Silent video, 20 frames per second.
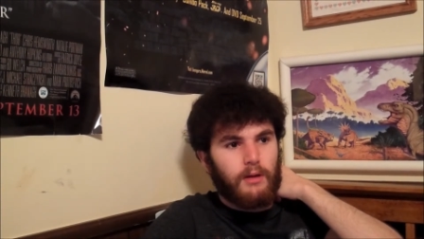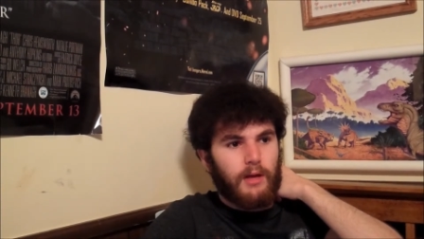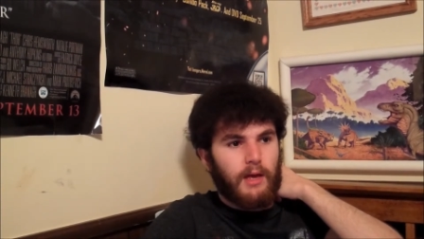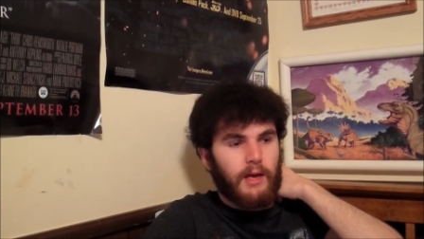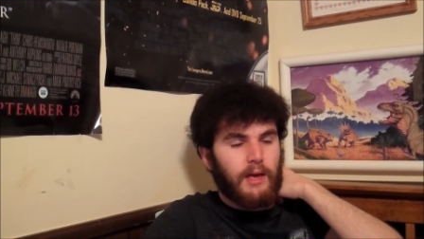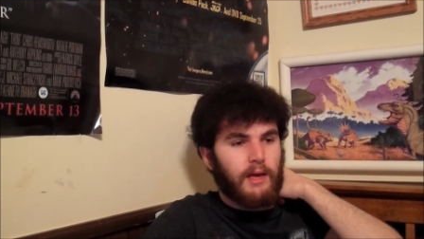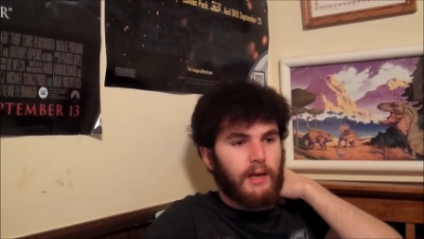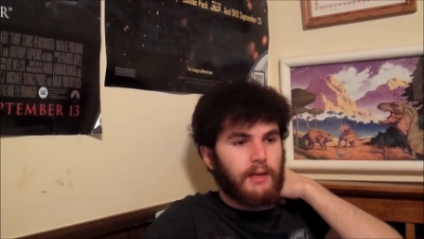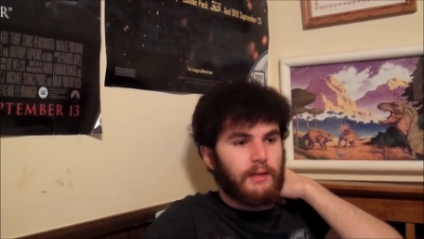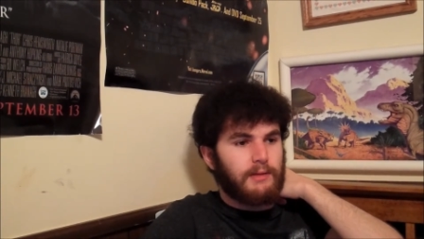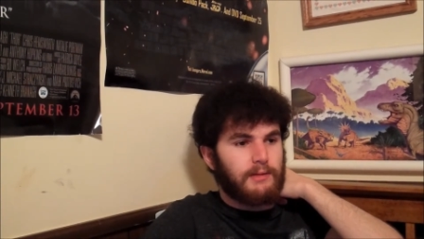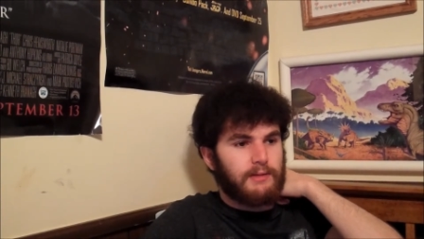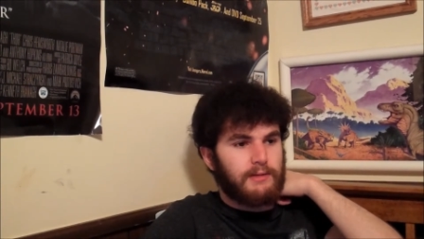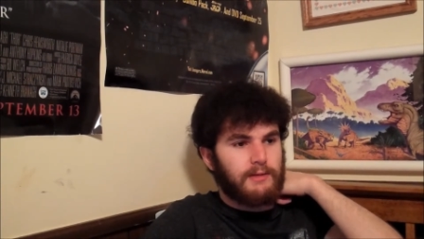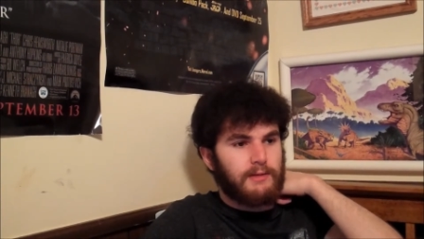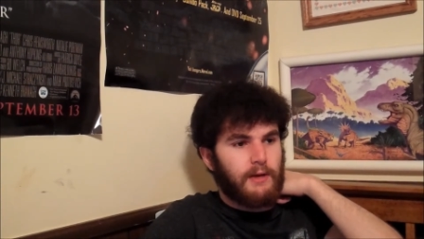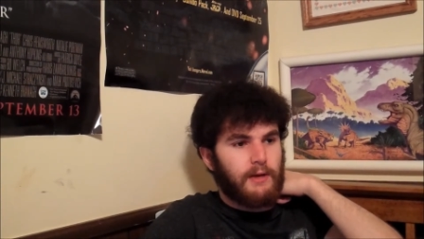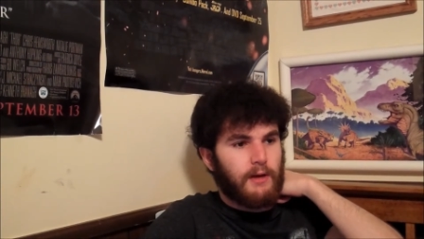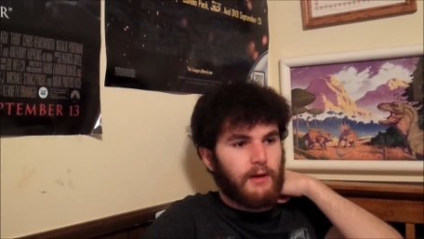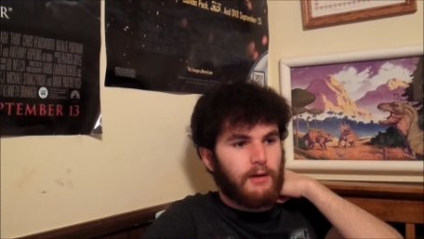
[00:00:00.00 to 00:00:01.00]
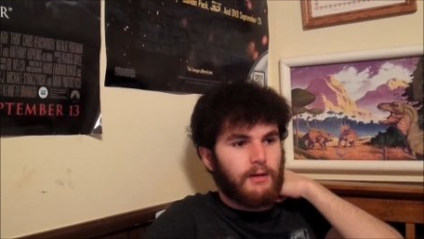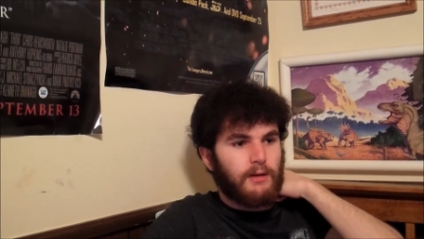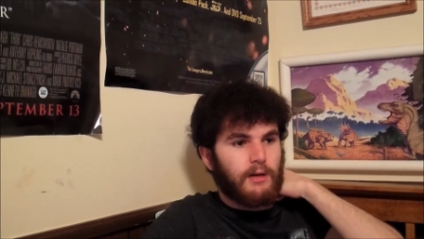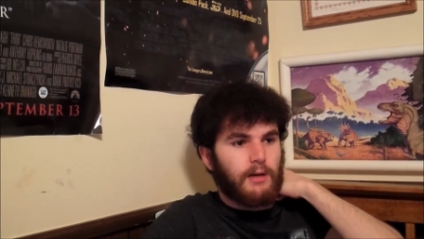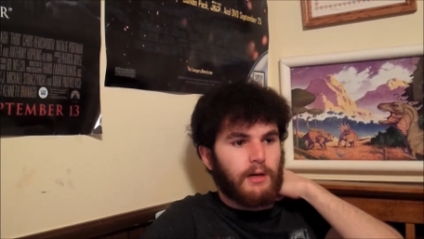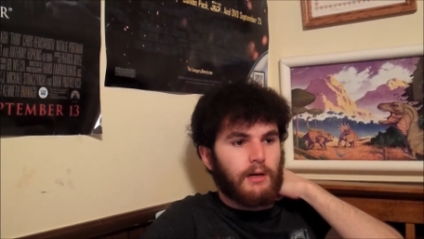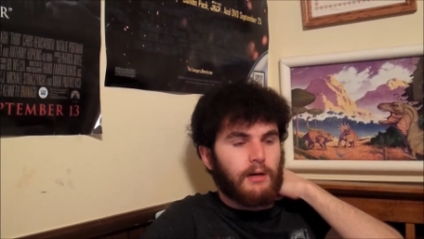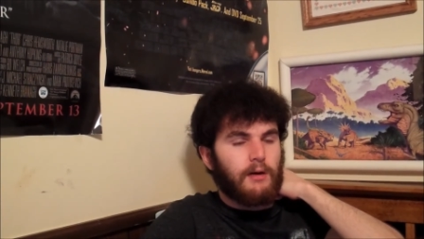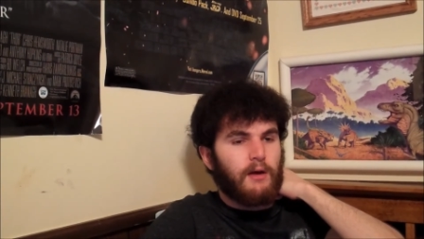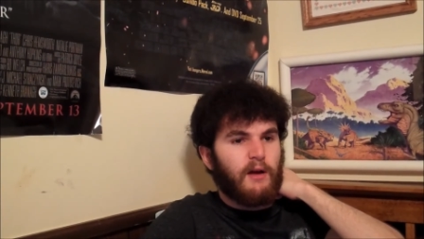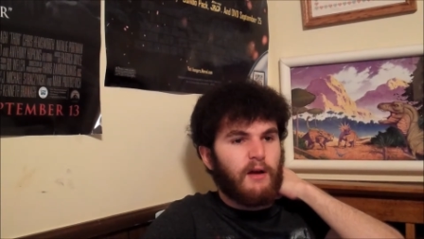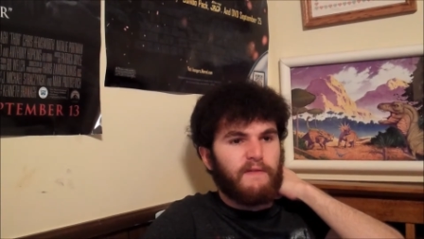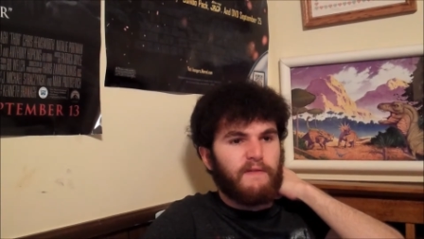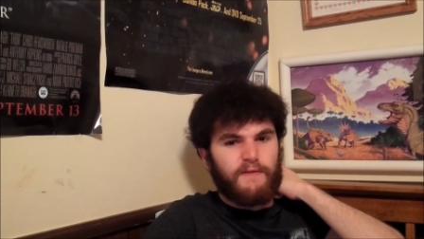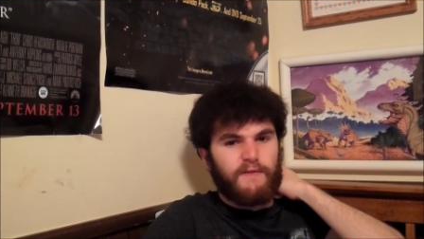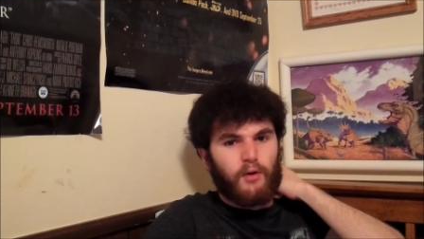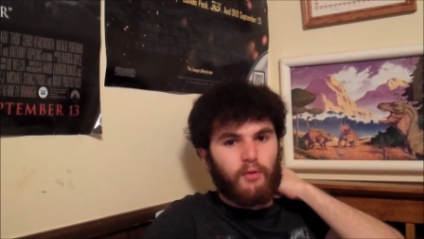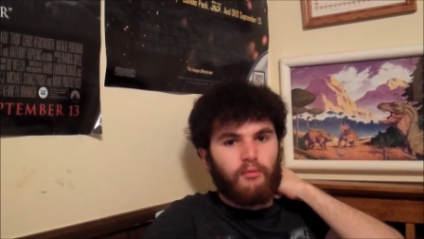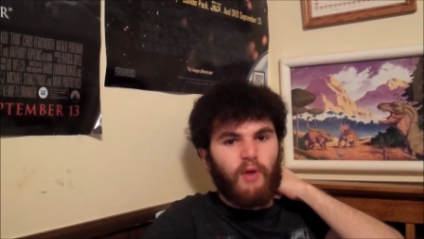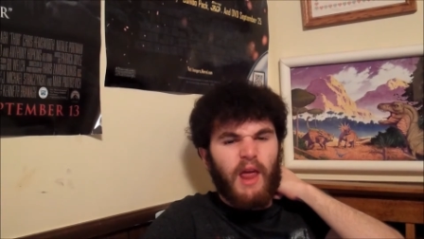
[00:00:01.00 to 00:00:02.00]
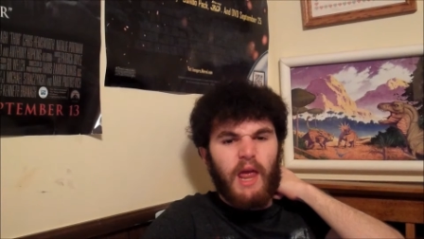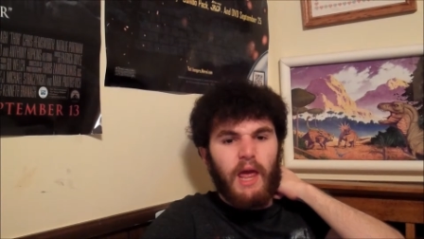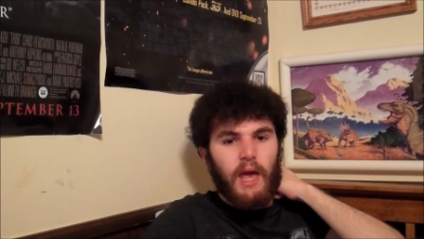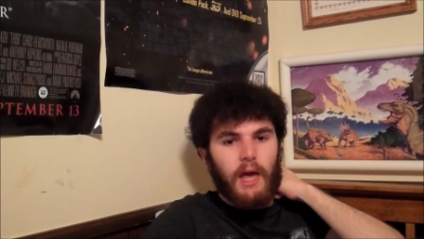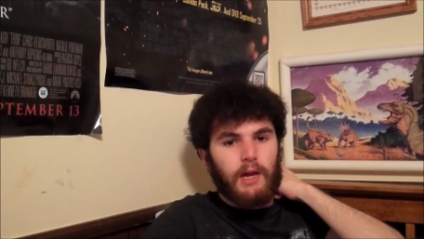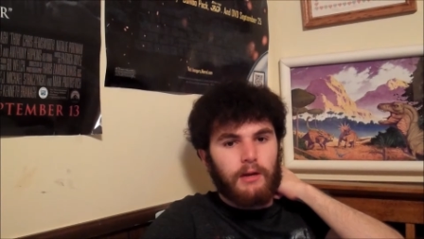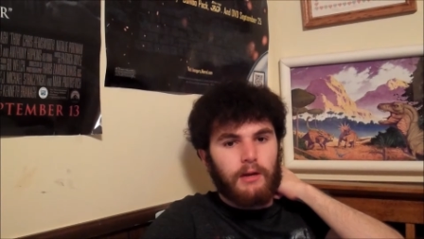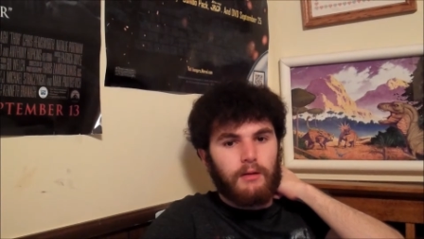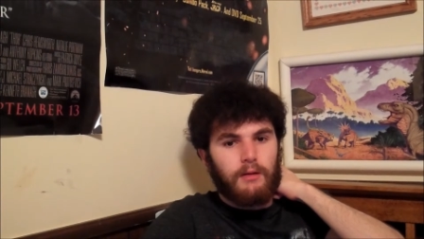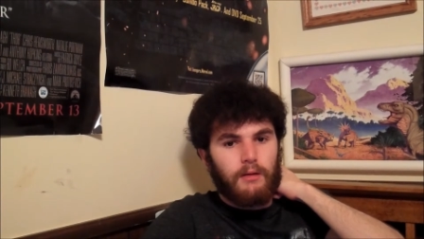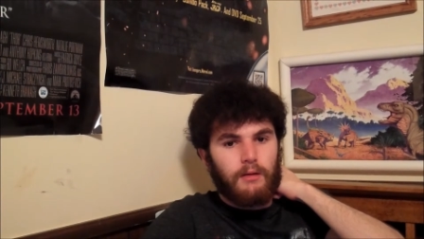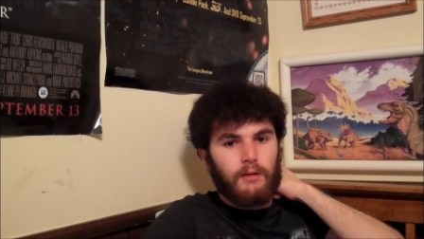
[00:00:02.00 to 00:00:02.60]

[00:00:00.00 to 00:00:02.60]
and uh, Varan,